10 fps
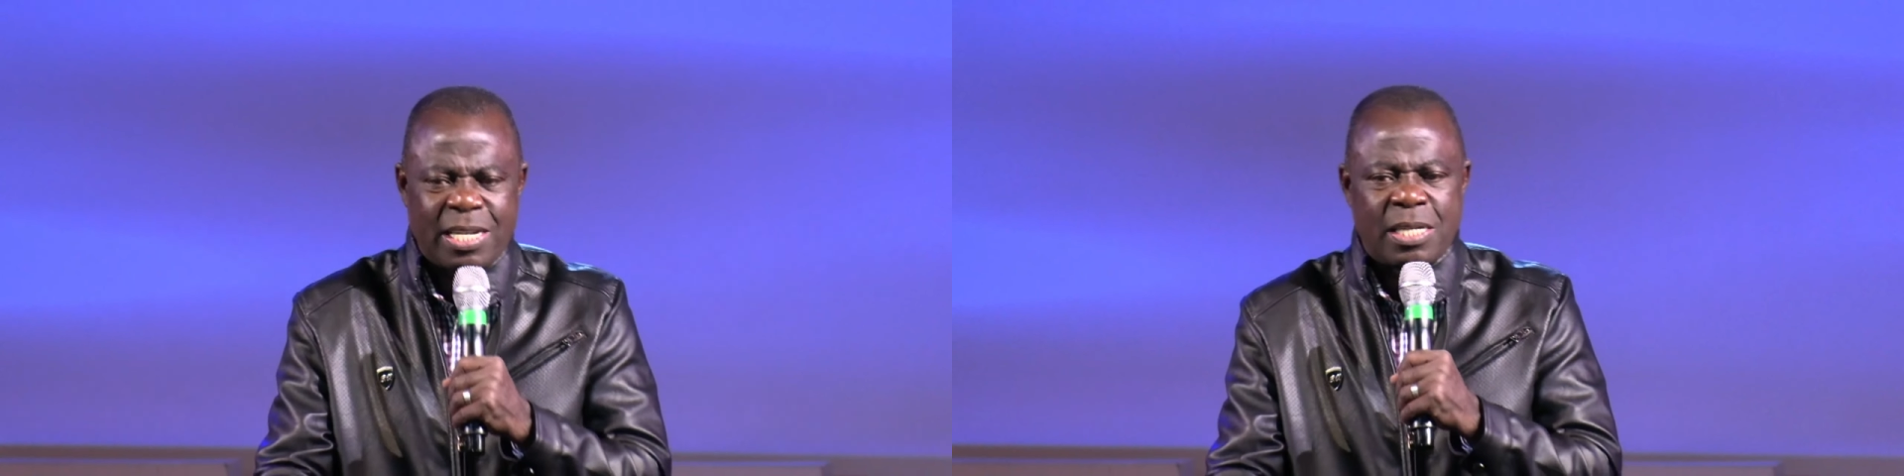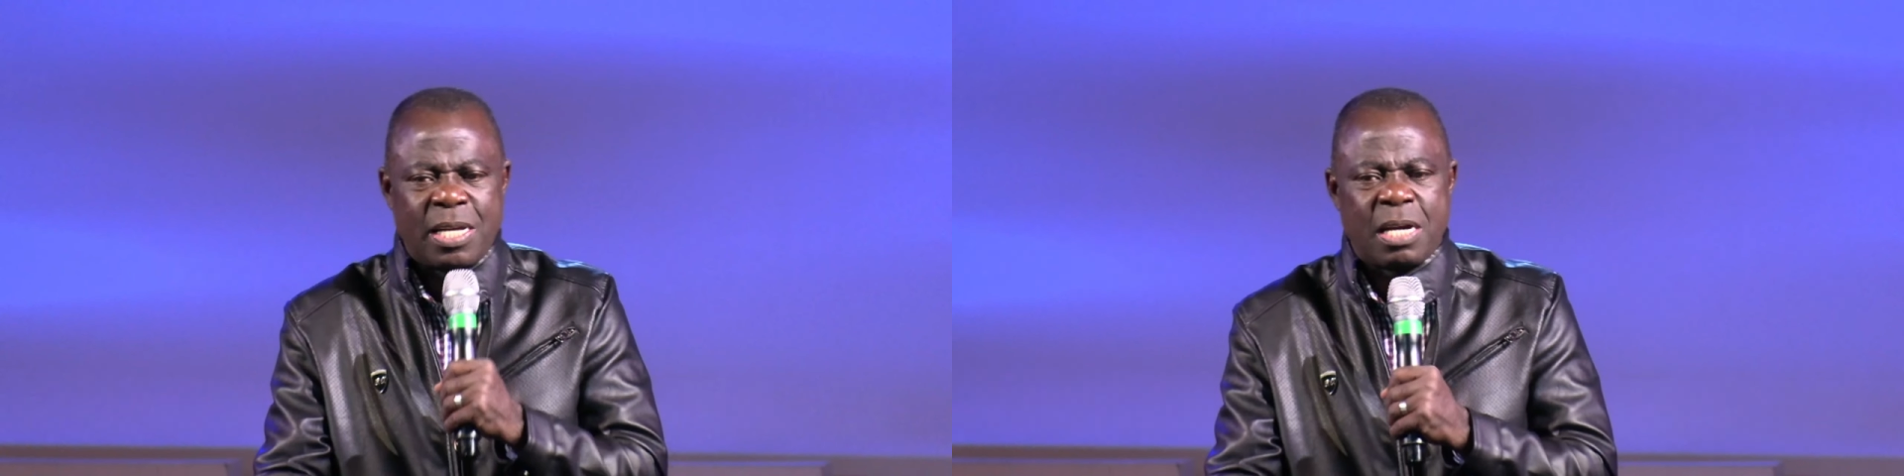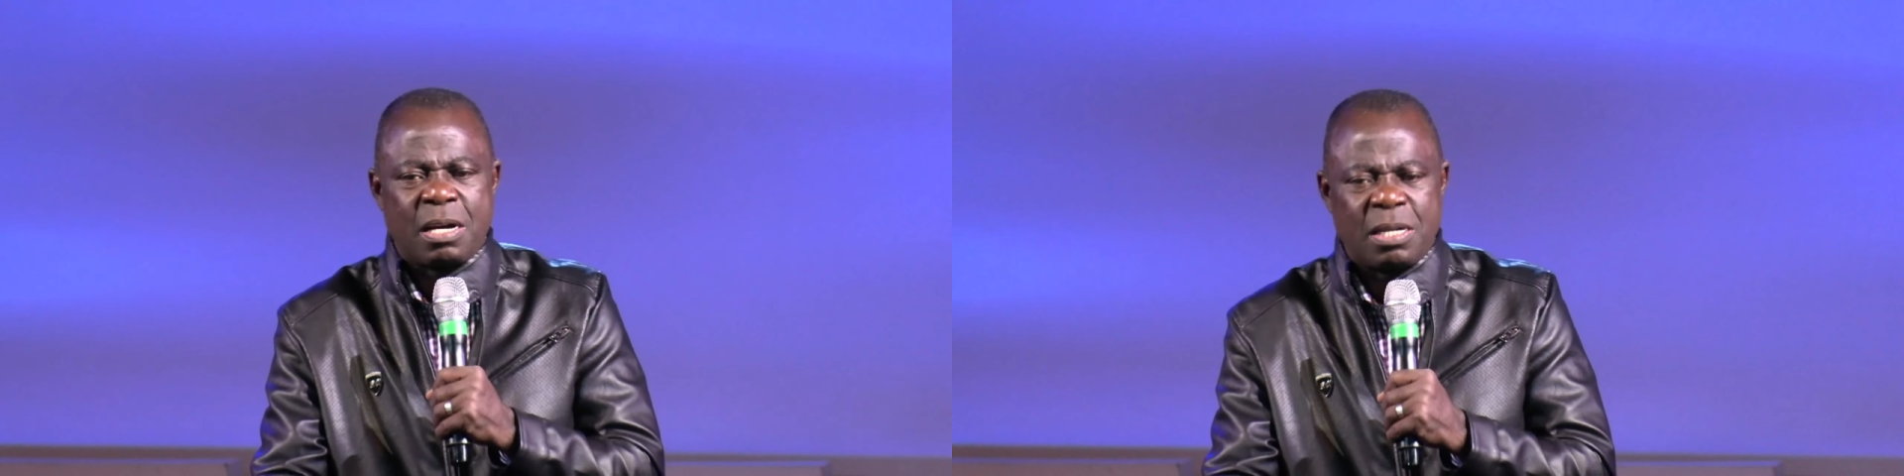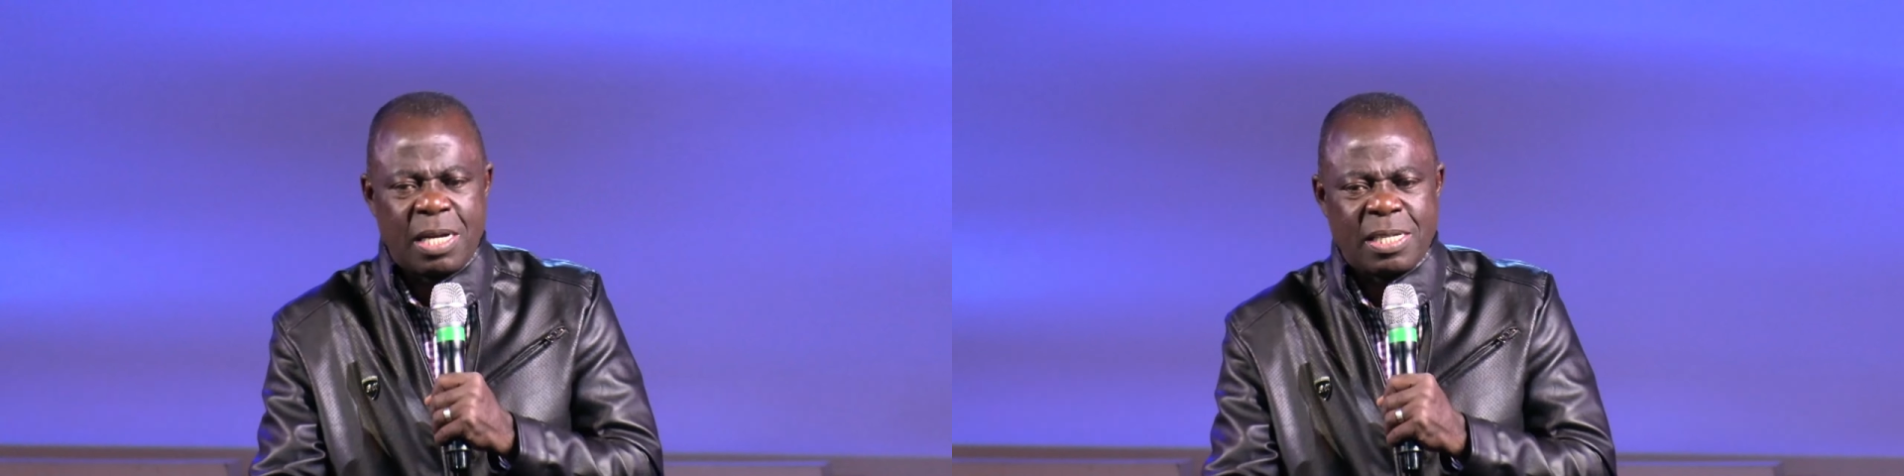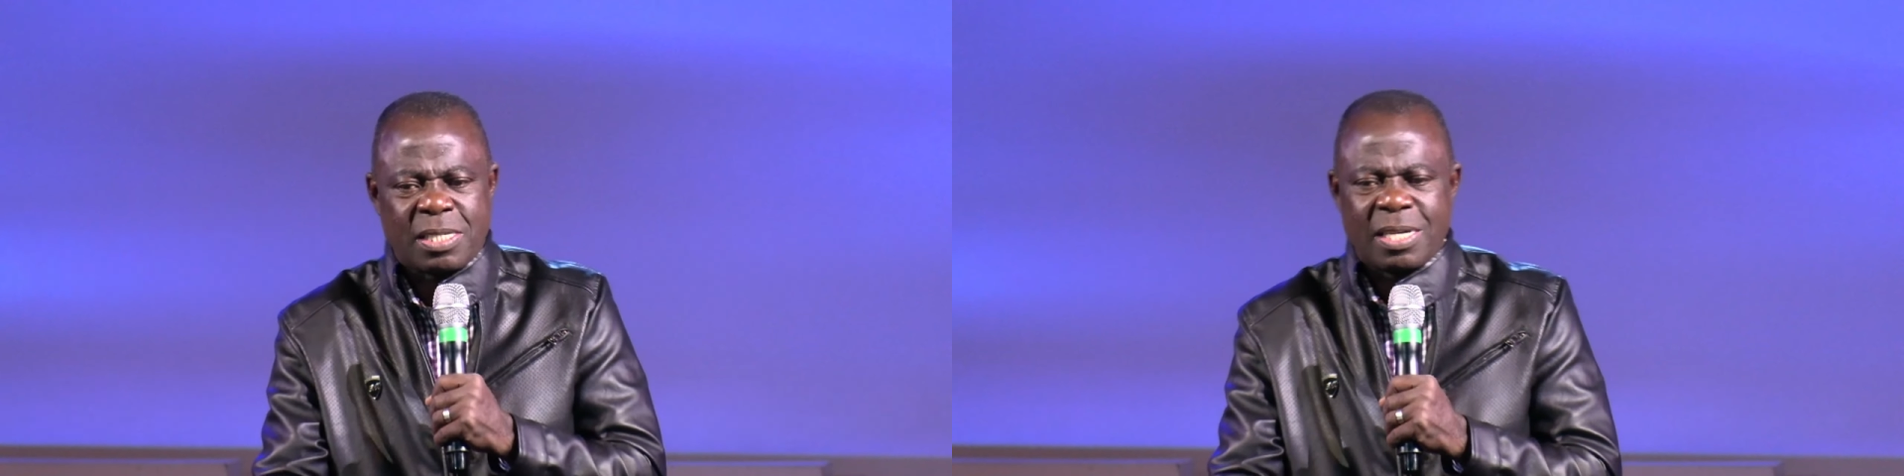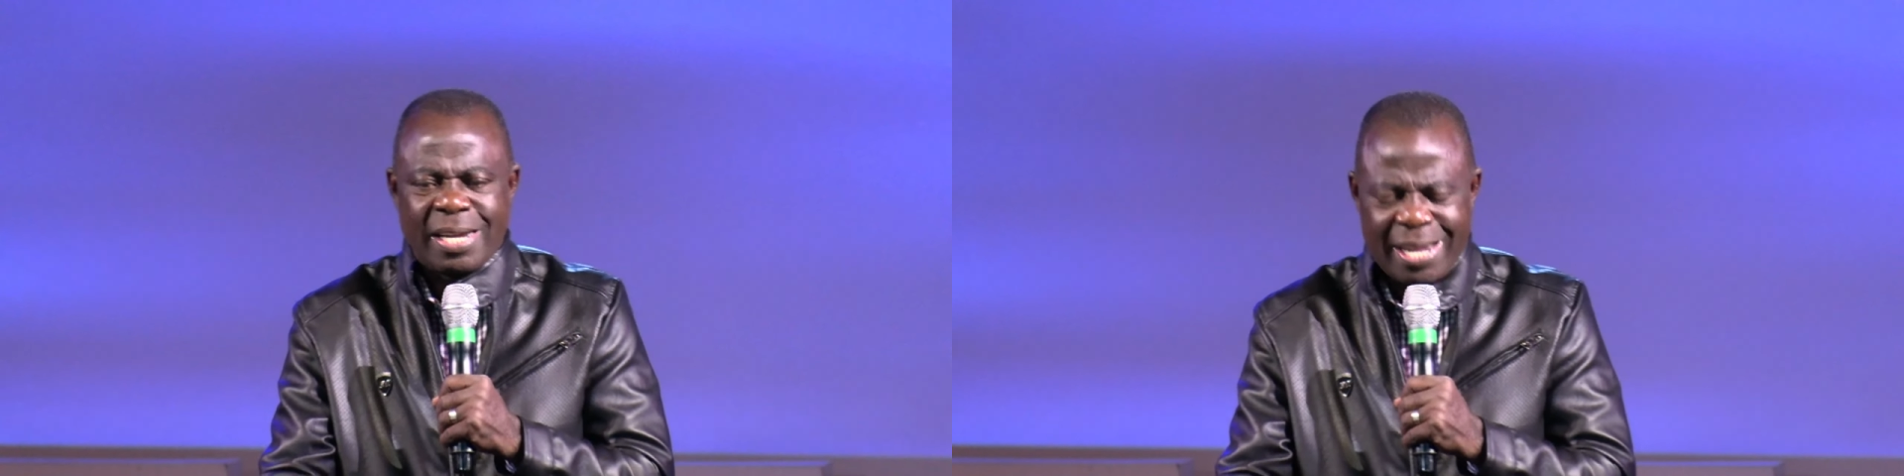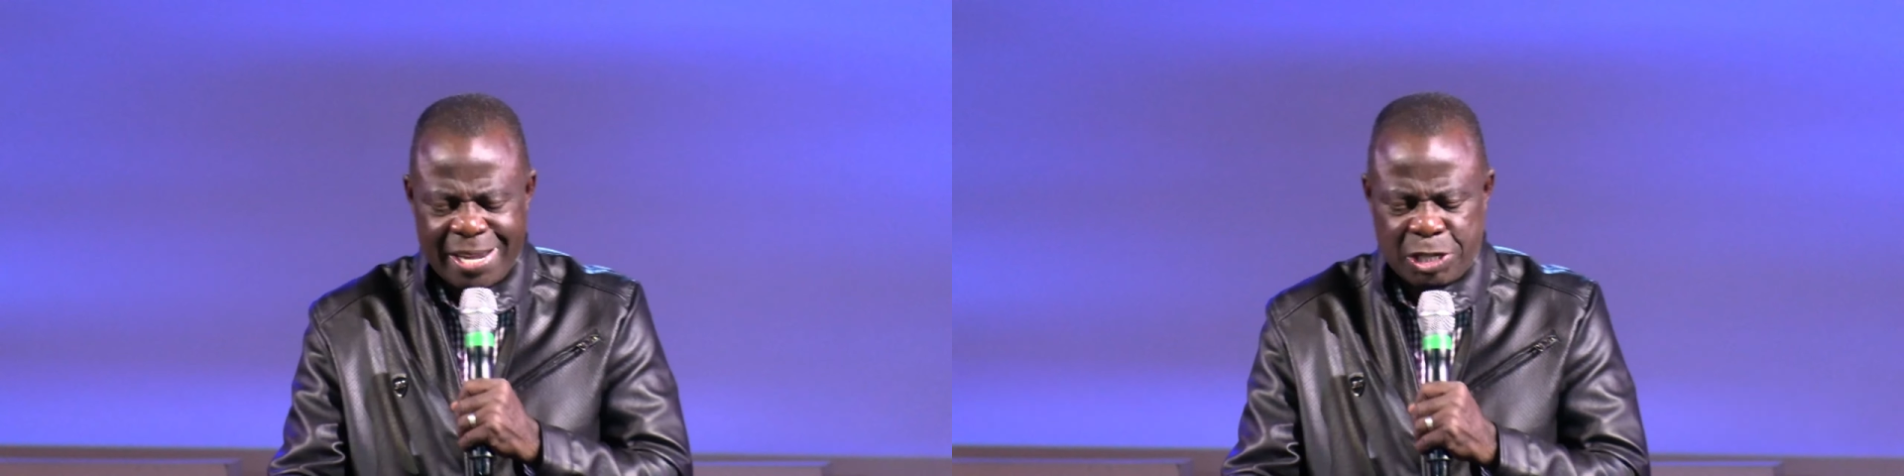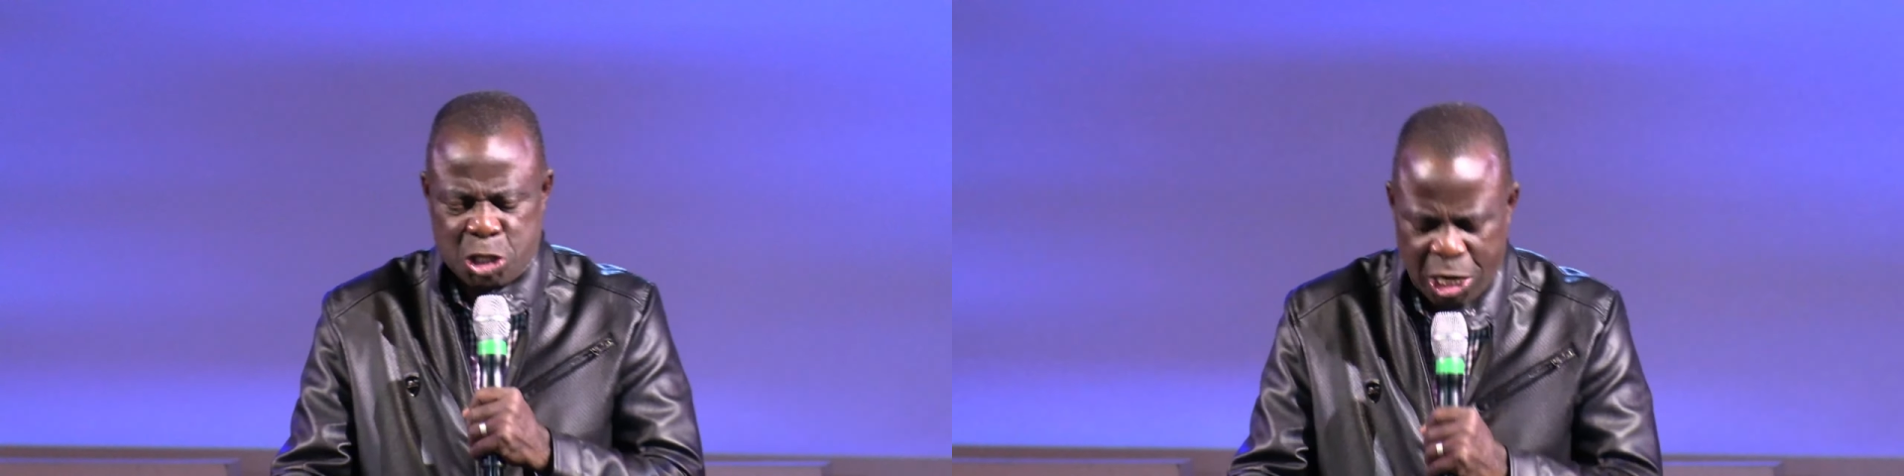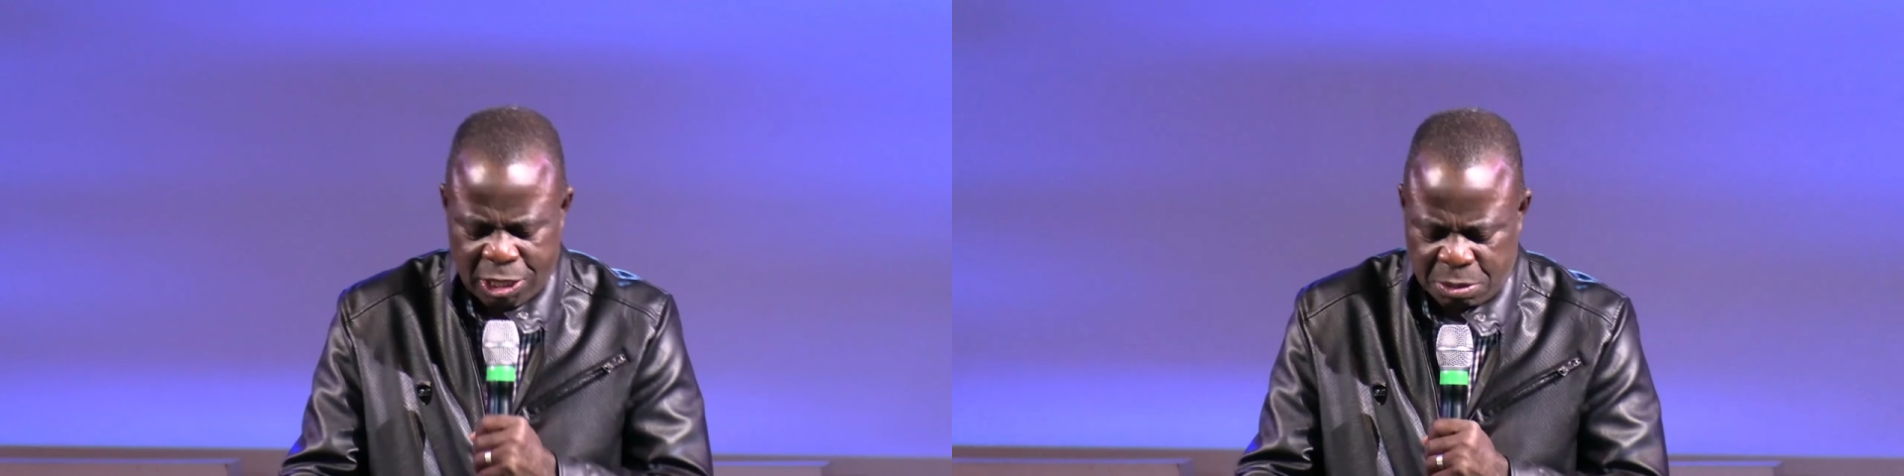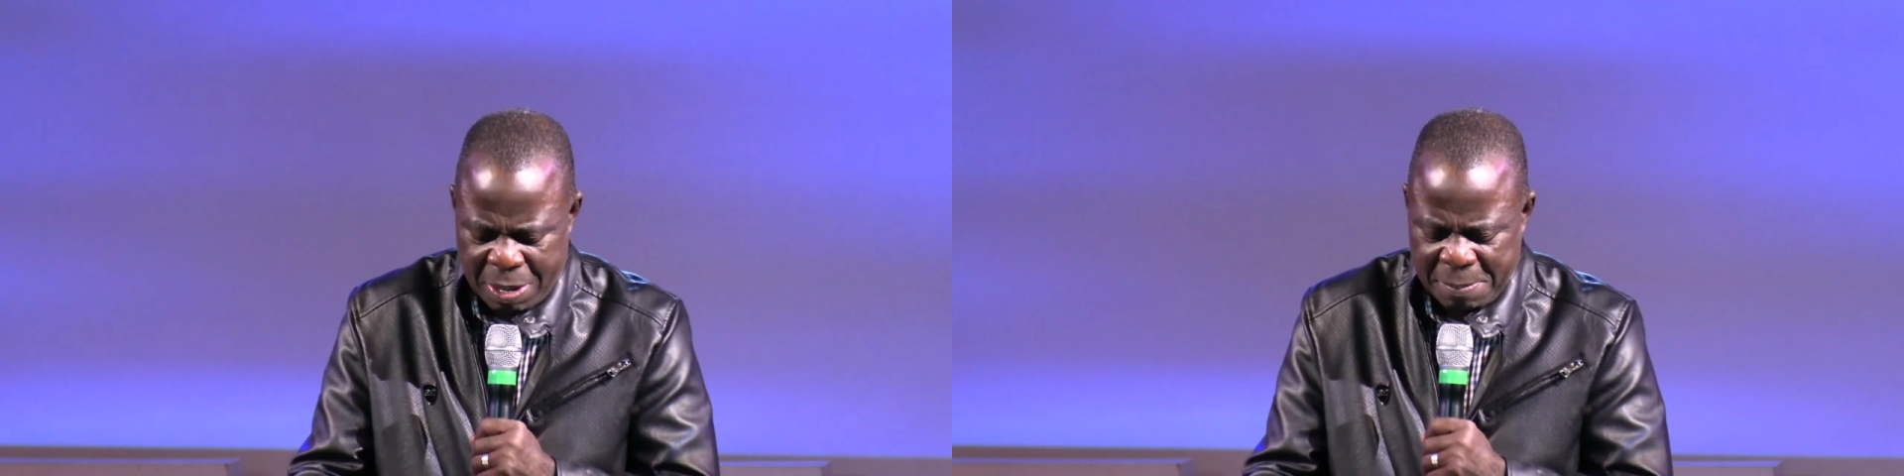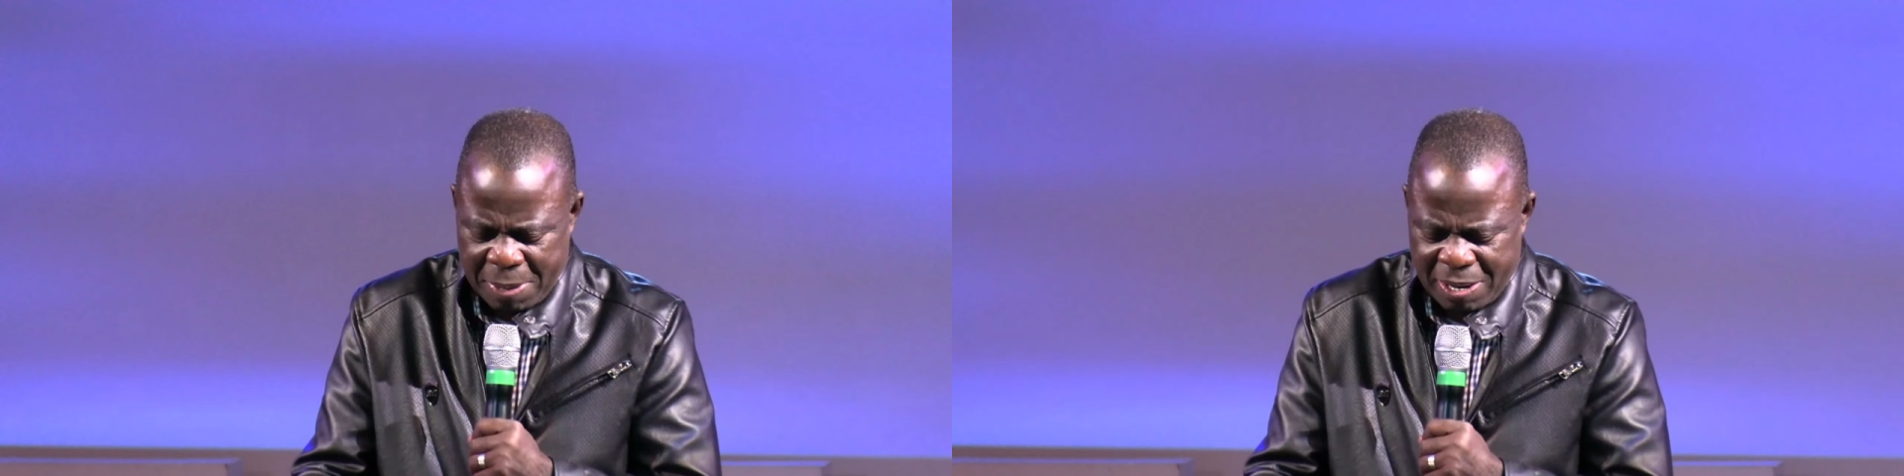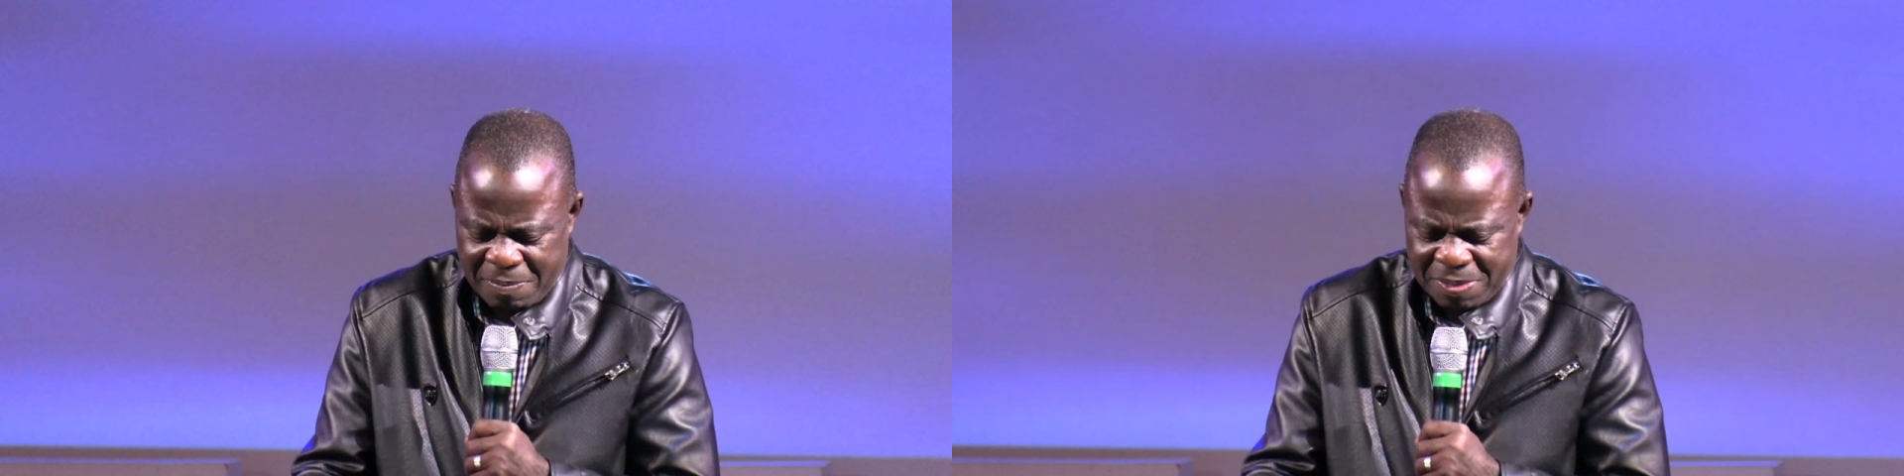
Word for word: a deaconess, a church member,